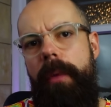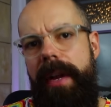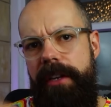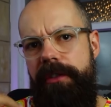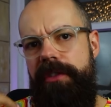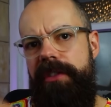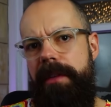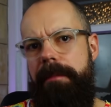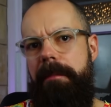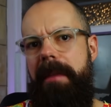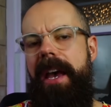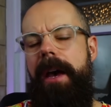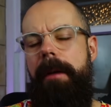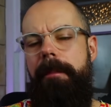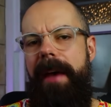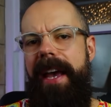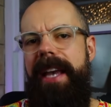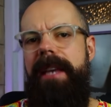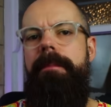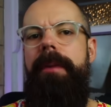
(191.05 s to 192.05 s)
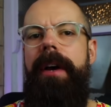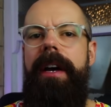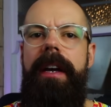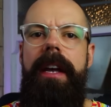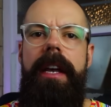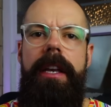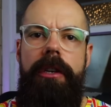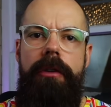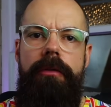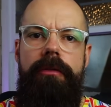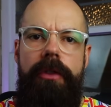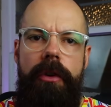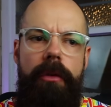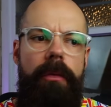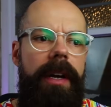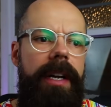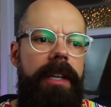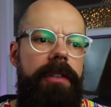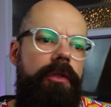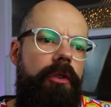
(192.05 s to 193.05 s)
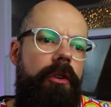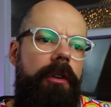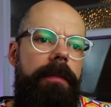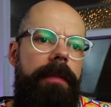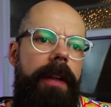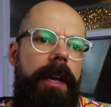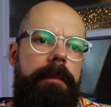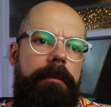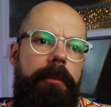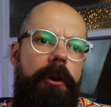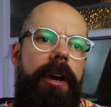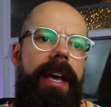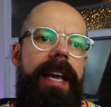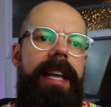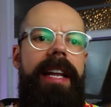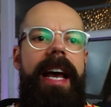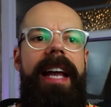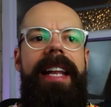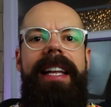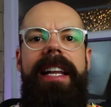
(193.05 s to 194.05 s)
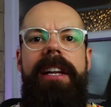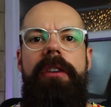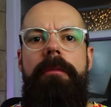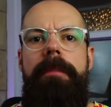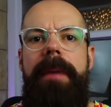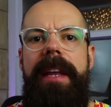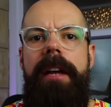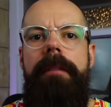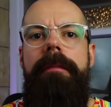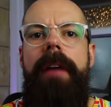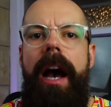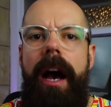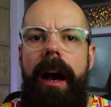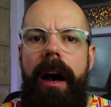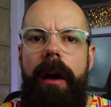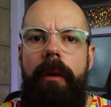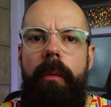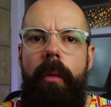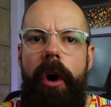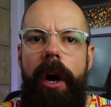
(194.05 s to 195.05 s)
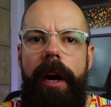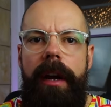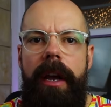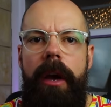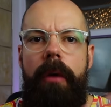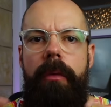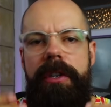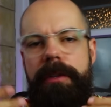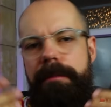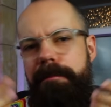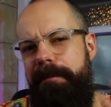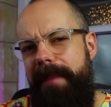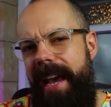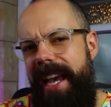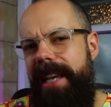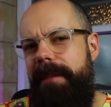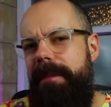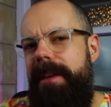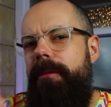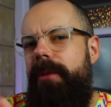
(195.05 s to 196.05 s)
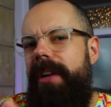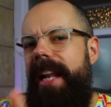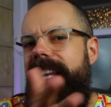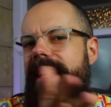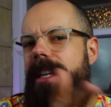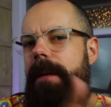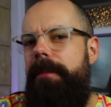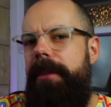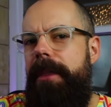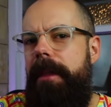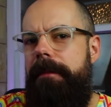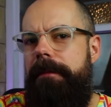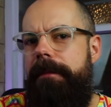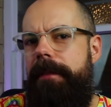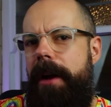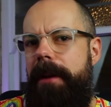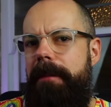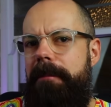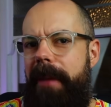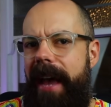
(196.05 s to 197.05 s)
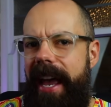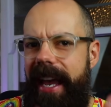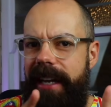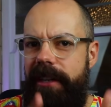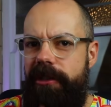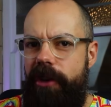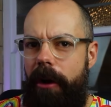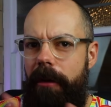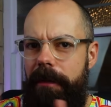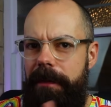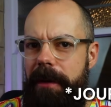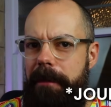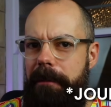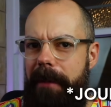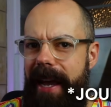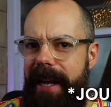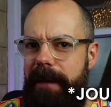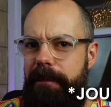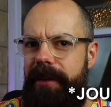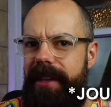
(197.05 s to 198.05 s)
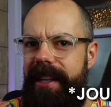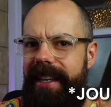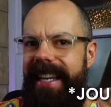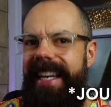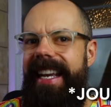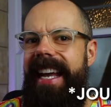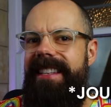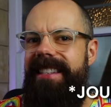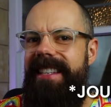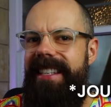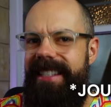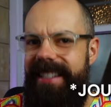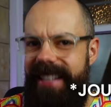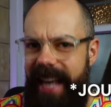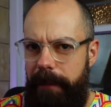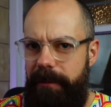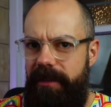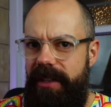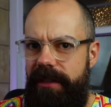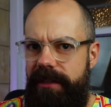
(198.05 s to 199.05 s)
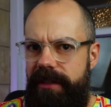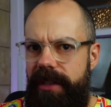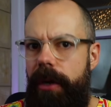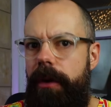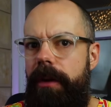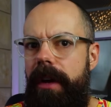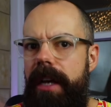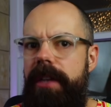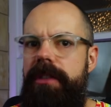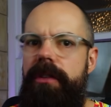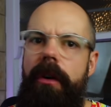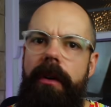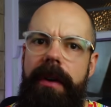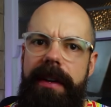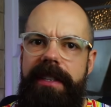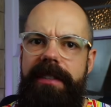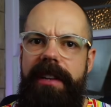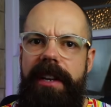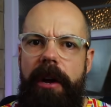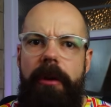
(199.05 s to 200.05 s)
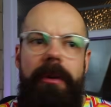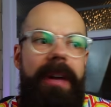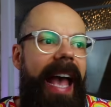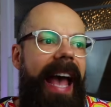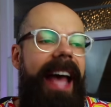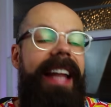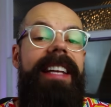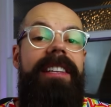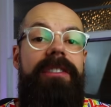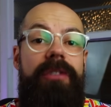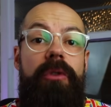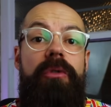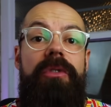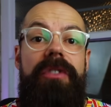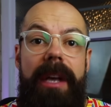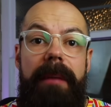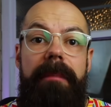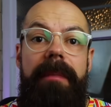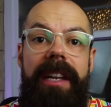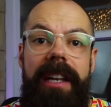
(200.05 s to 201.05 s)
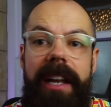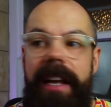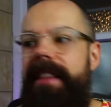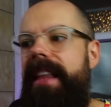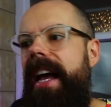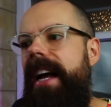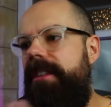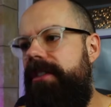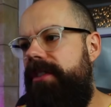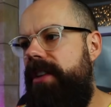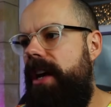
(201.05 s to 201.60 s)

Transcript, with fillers: When you submit a paper, you do wanna sort of like put in a little bit of artwork, which maybe will end up on the front page of the paper that it gets accepted to. So I wanted to know, can it do something like that?